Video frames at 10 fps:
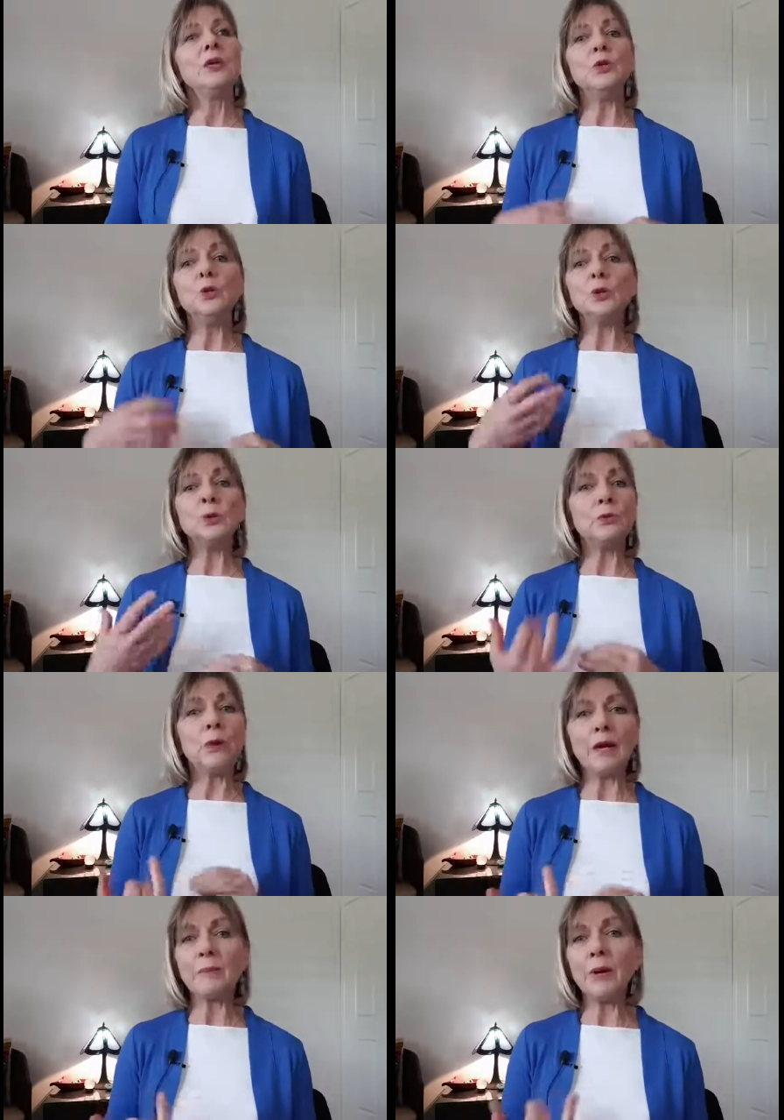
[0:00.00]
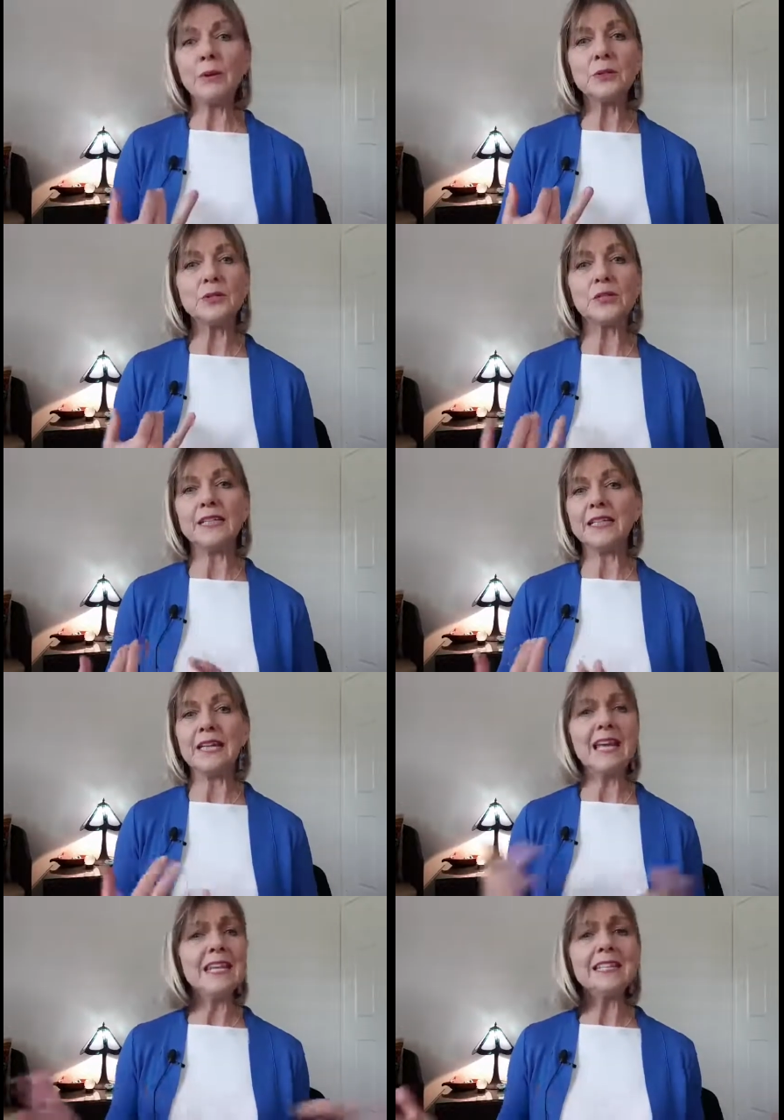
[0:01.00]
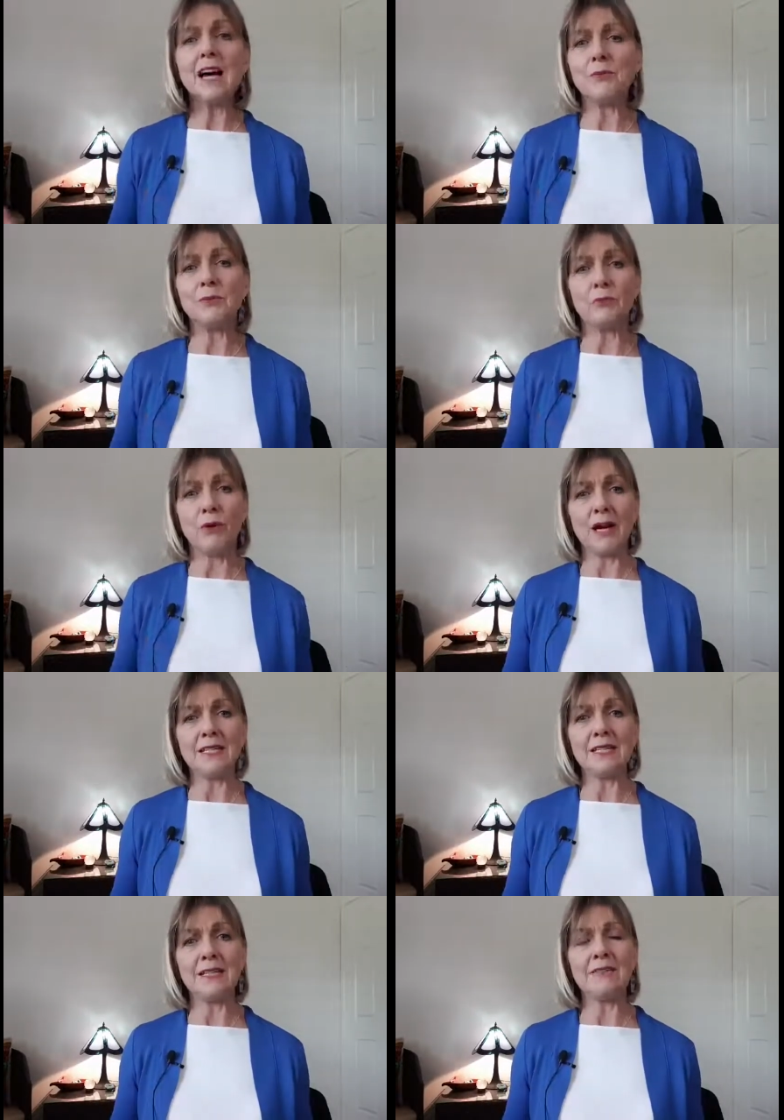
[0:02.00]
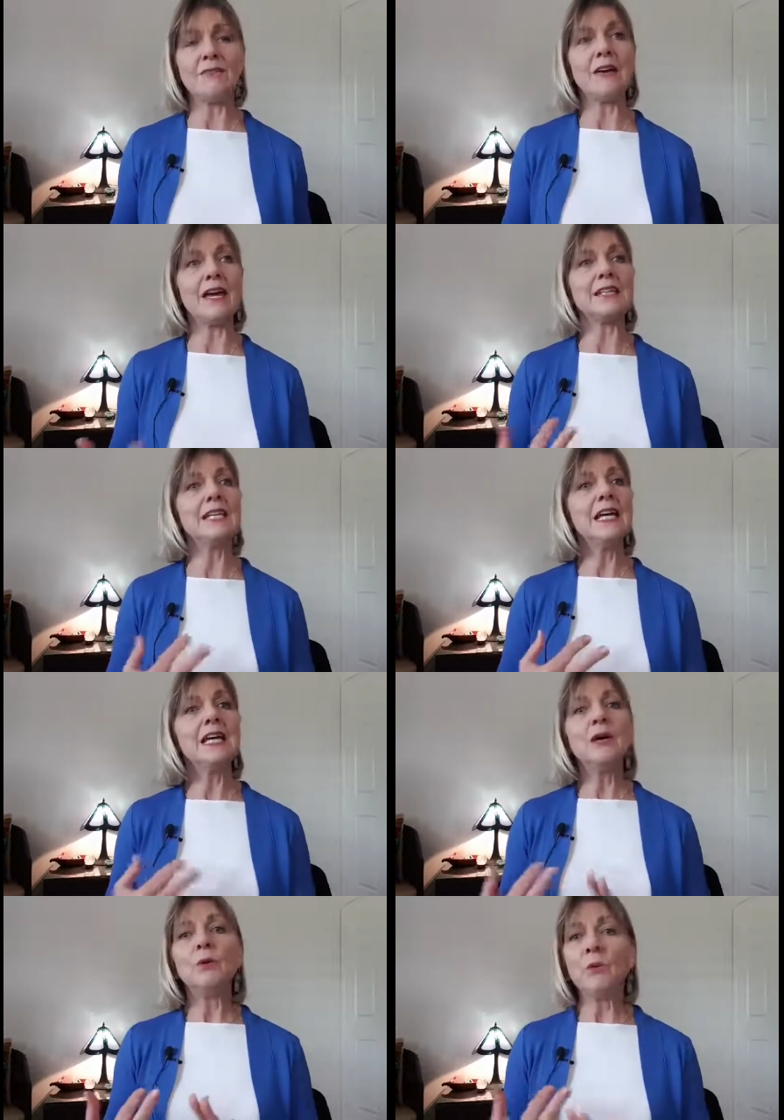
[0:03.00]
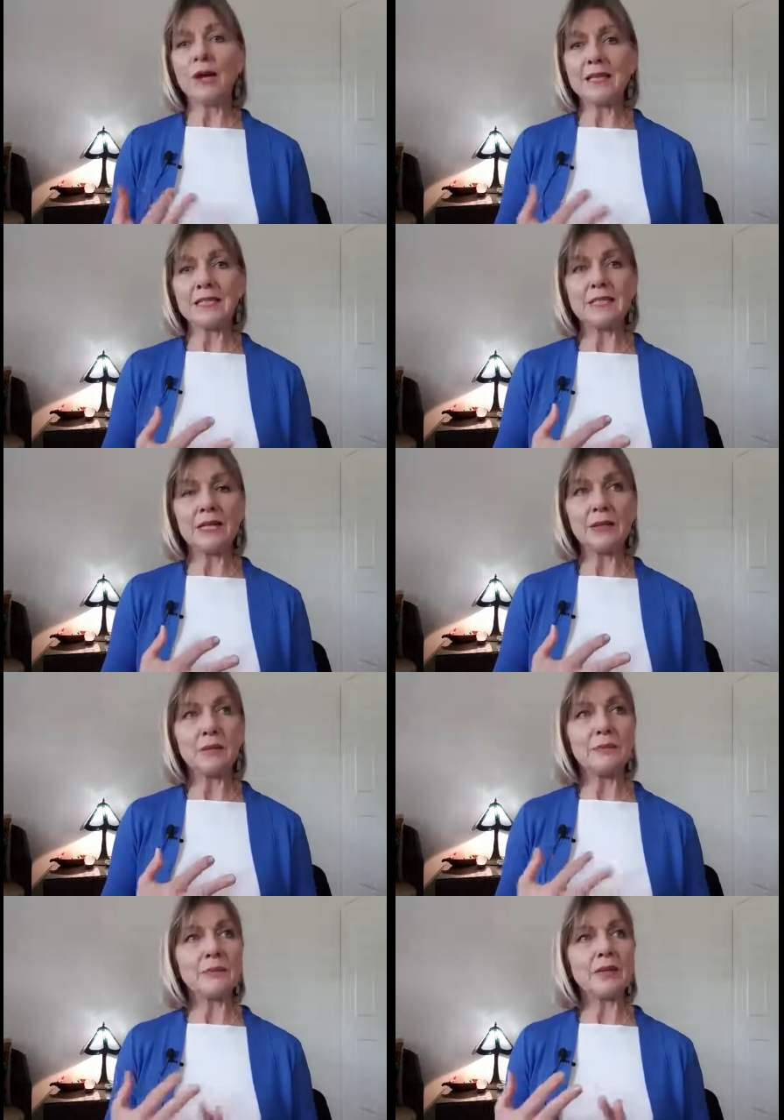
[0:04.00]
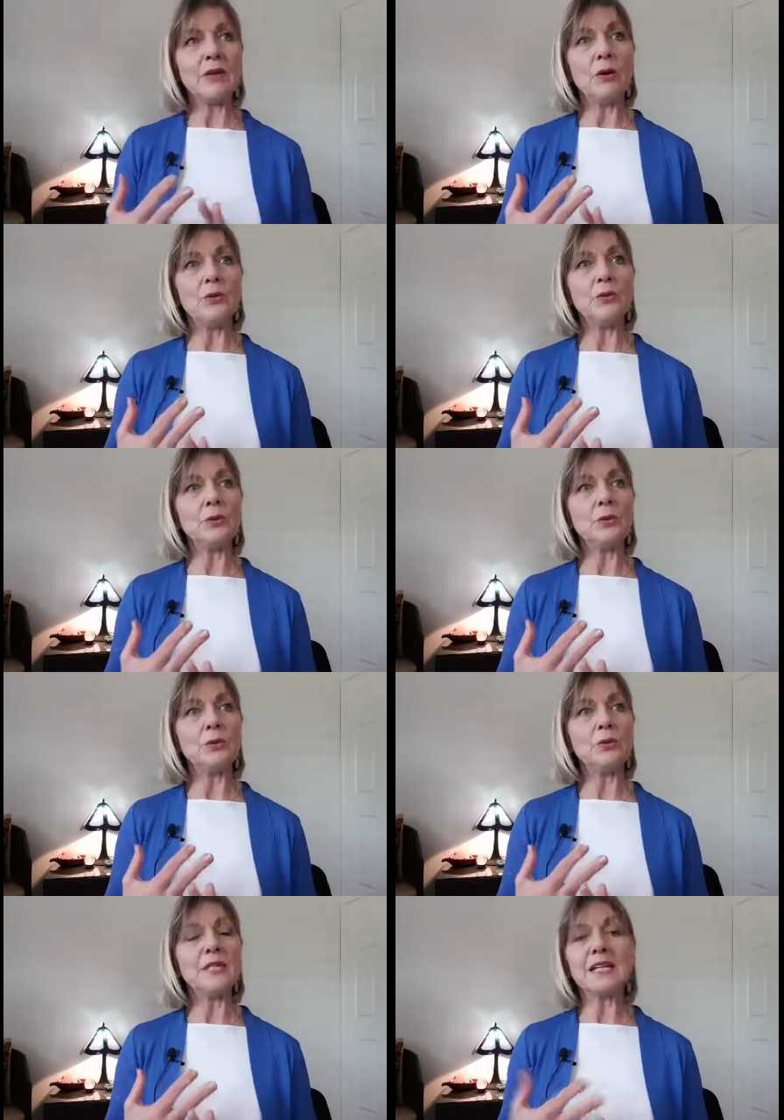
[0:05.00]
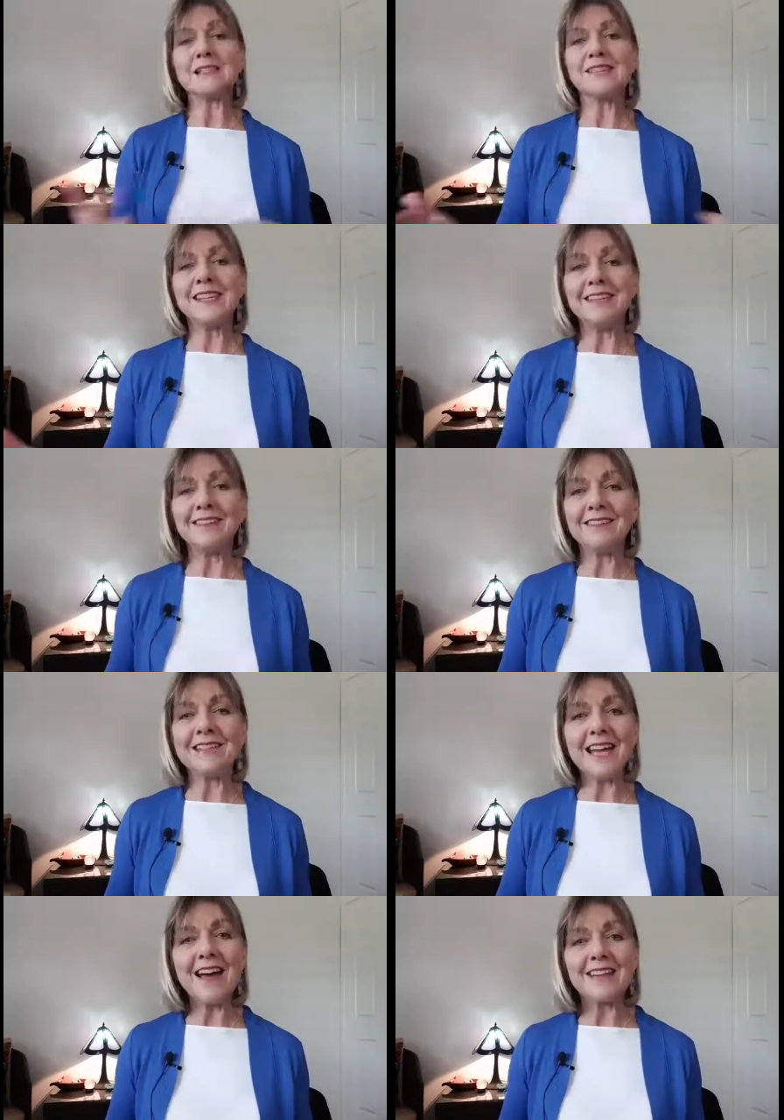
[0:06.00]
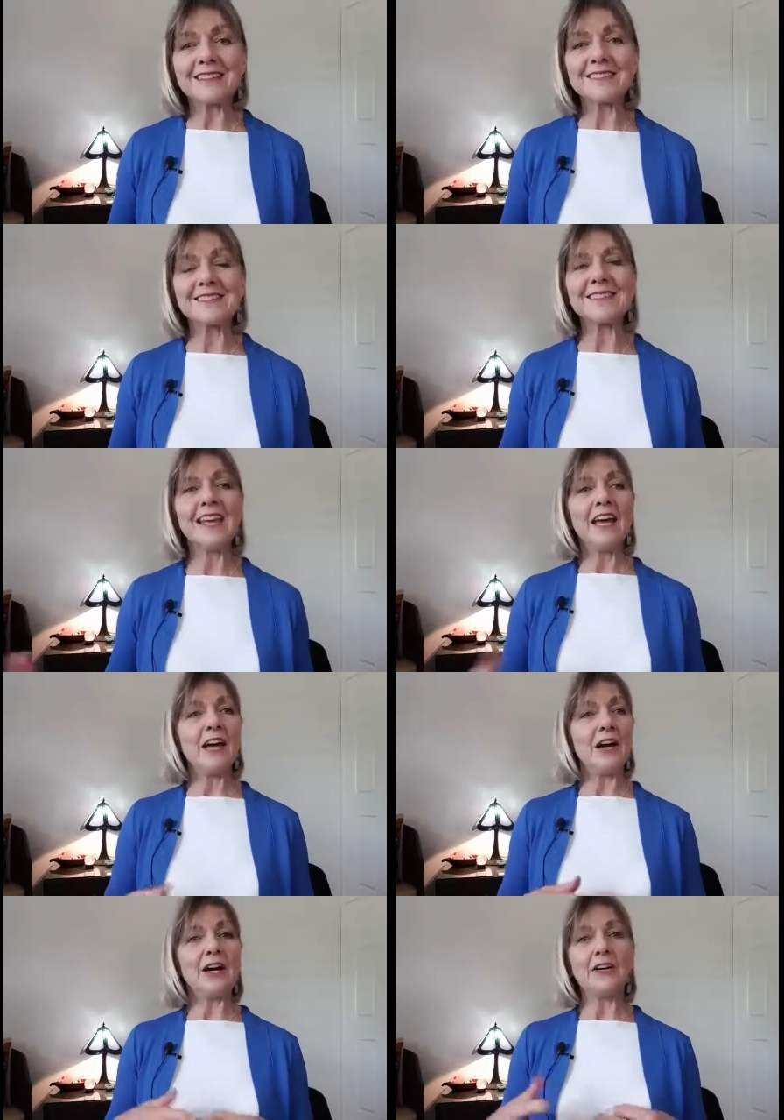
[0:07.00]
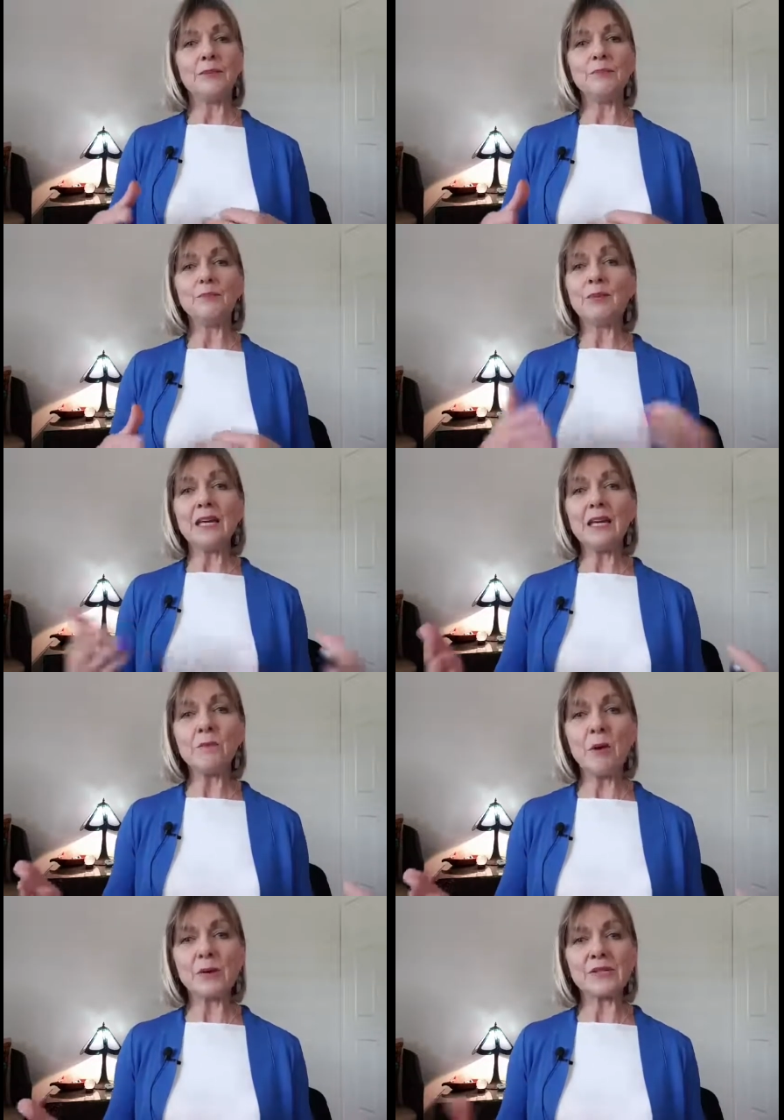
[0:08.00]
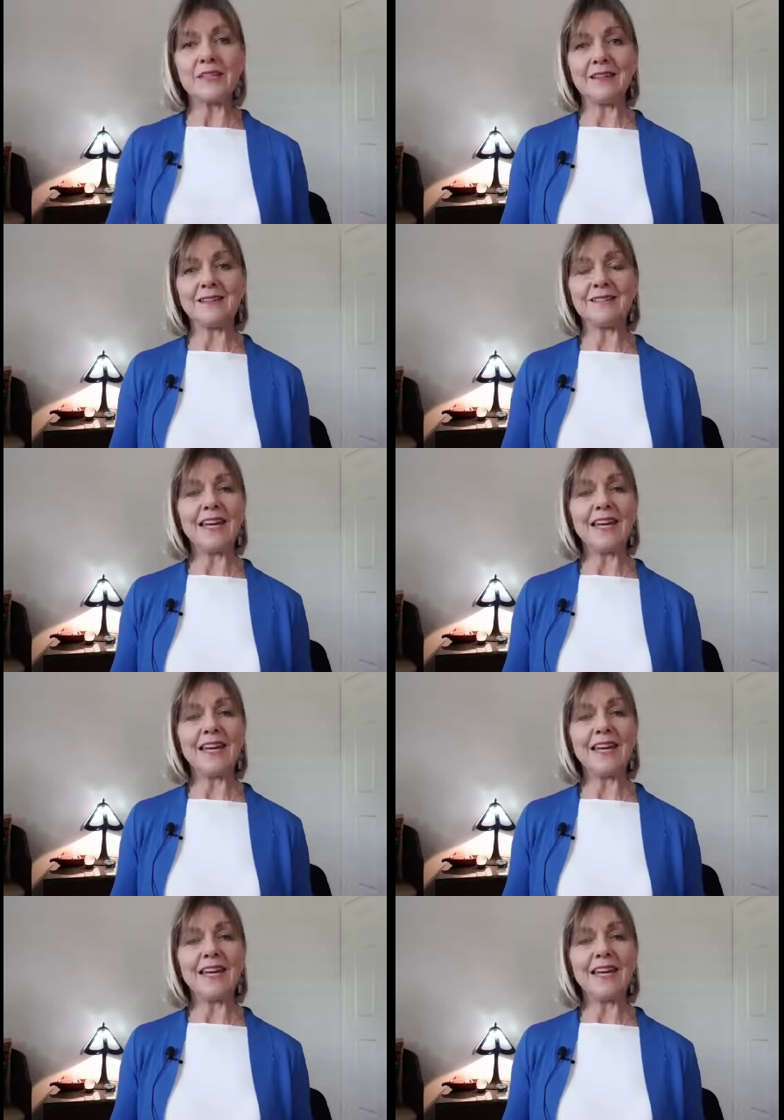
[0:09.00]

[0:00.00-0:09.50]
You could write poetry, any type of writing, in fact. You could sing, dance, kickboxing.